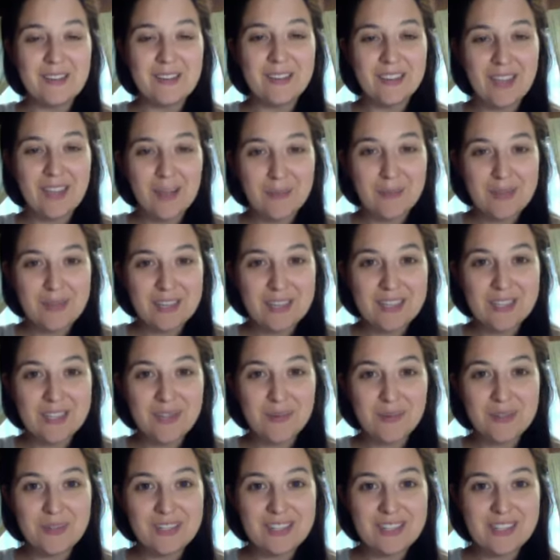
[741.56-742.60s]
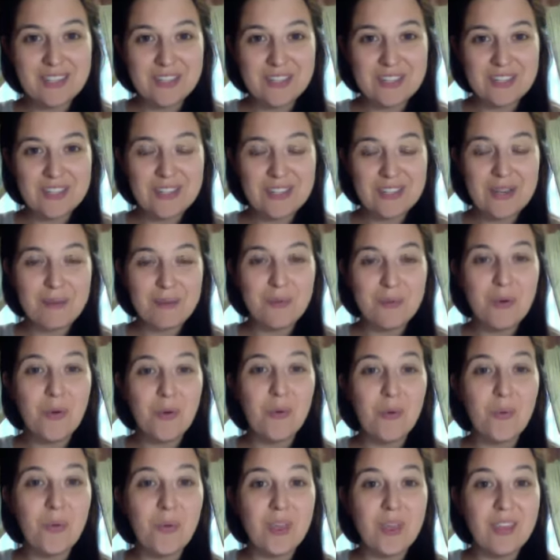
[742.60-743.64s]
Coming into relationship
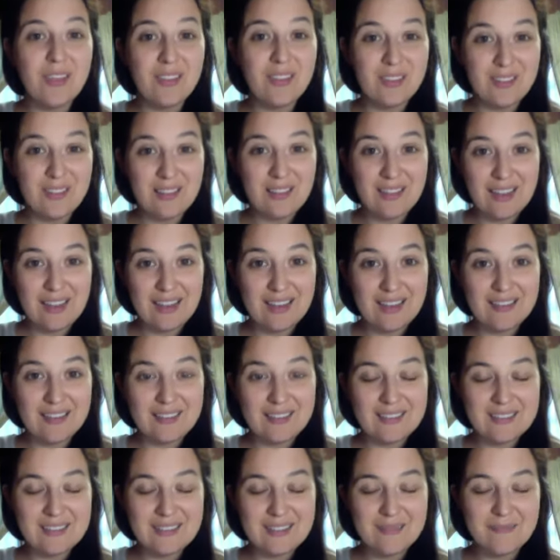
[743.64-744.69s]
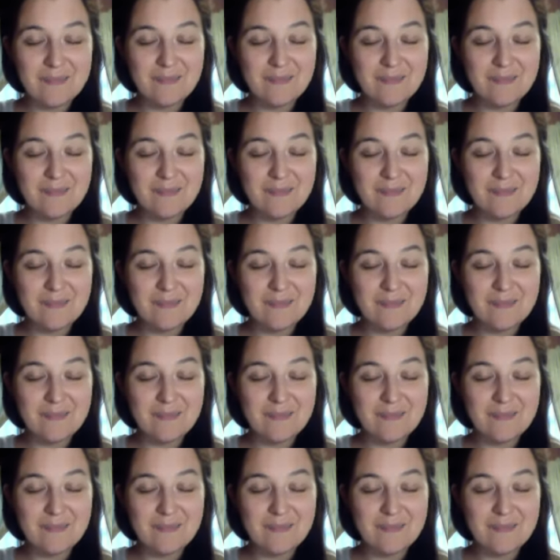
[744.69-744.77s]
with the land